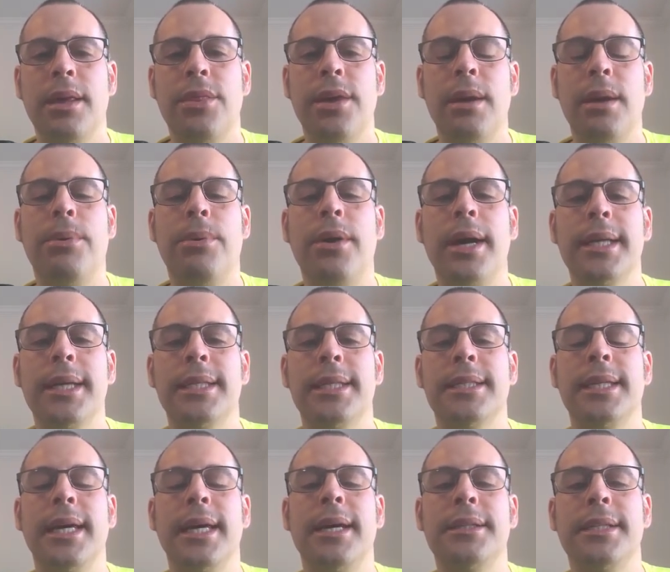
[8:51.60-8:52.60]
Their price to
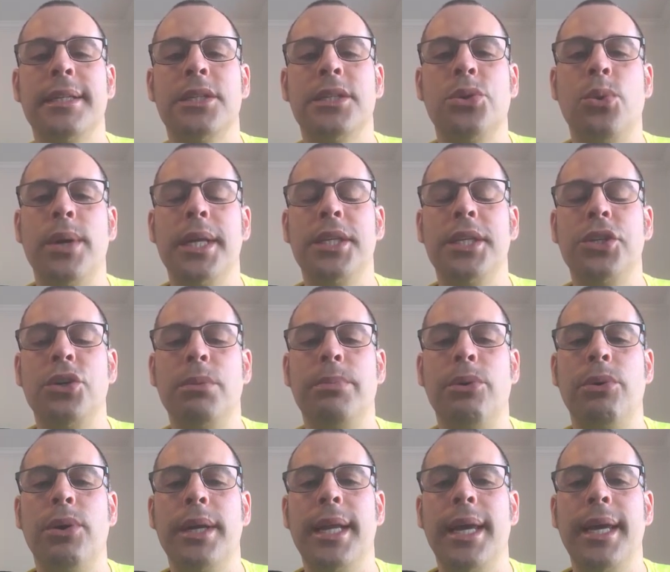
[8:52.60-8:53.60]
sales is
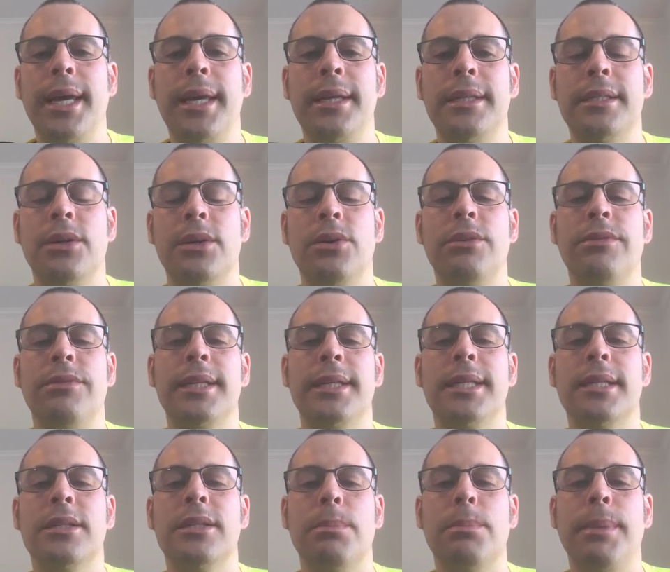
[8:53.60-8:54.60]
22.8, so
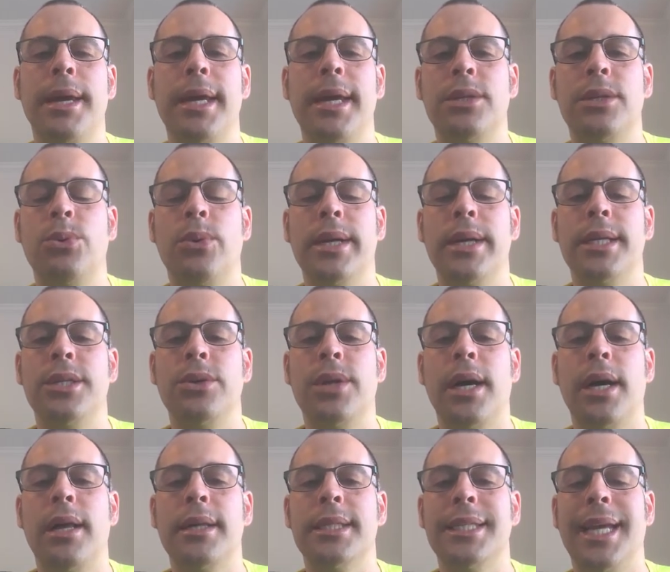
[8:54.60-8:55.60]
investors are paying
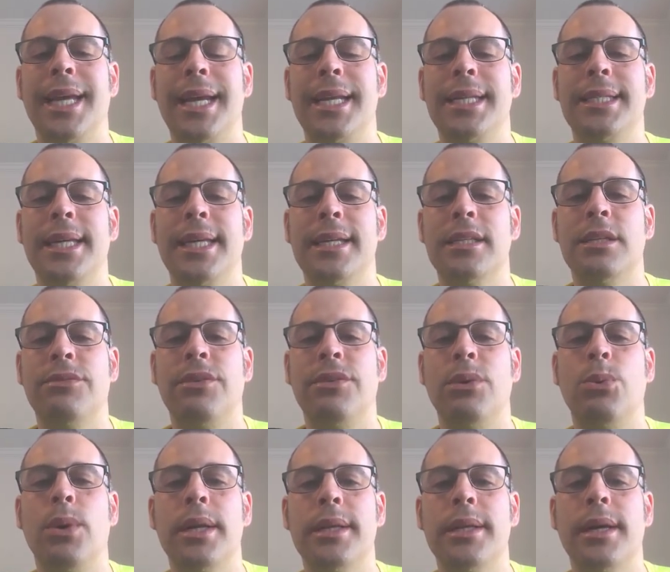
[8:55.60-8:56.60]
$22.80
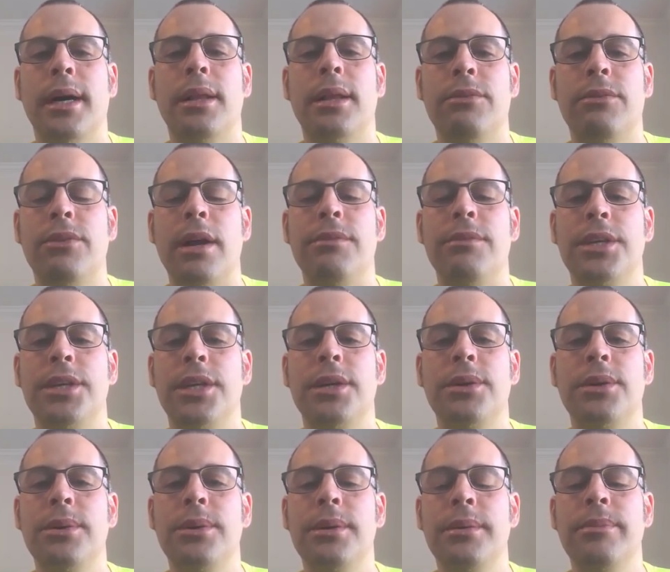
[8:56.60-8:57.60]
for $1
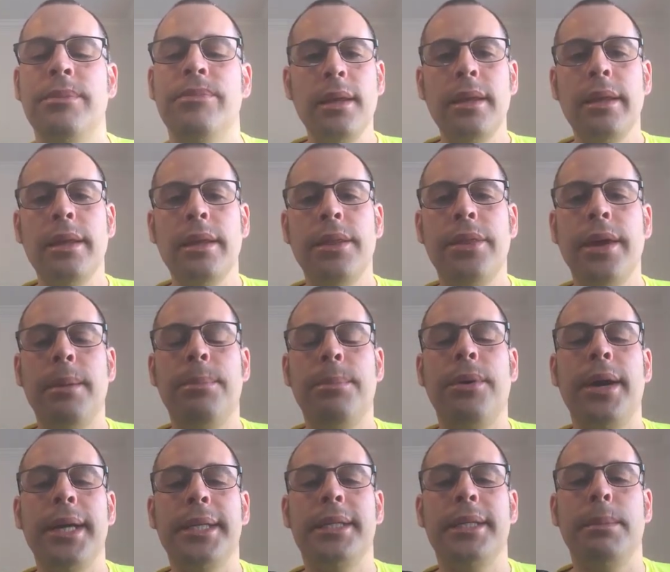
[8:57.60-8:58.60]
revenue. Their
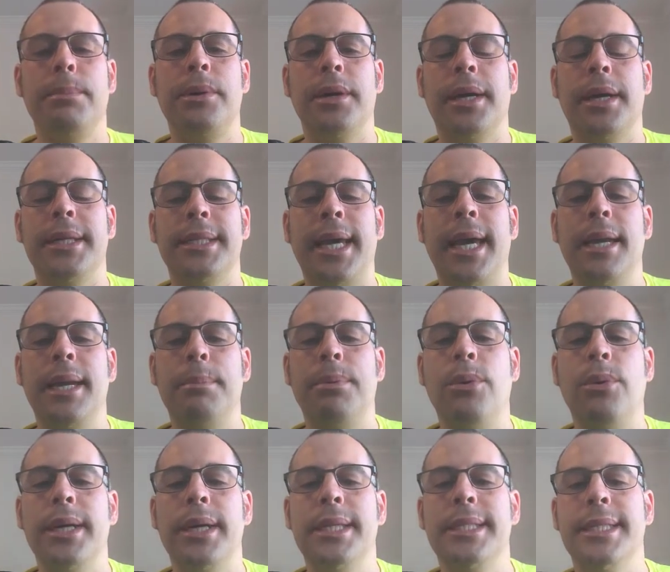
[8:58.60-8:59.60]
price to book is
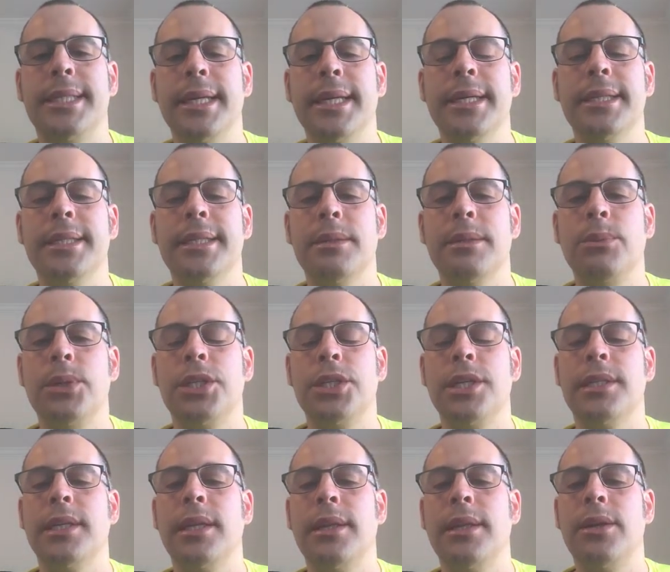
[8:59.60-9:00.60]
8.6,
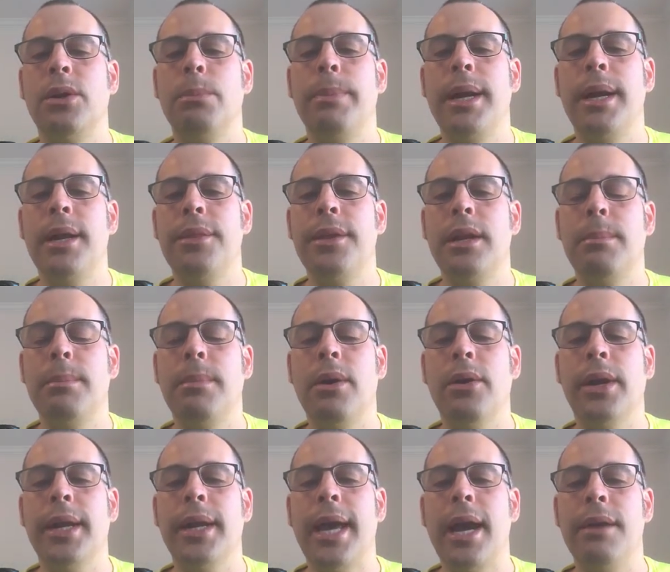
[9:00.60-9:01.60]
which is a little better than the
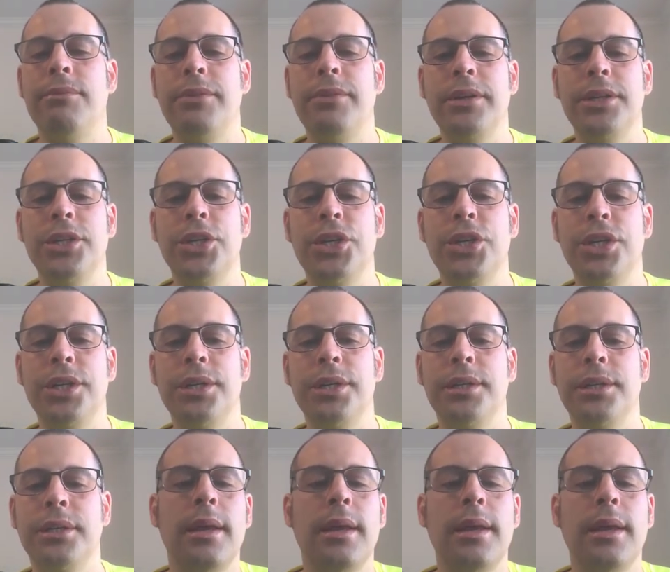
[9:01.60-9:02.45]
market average.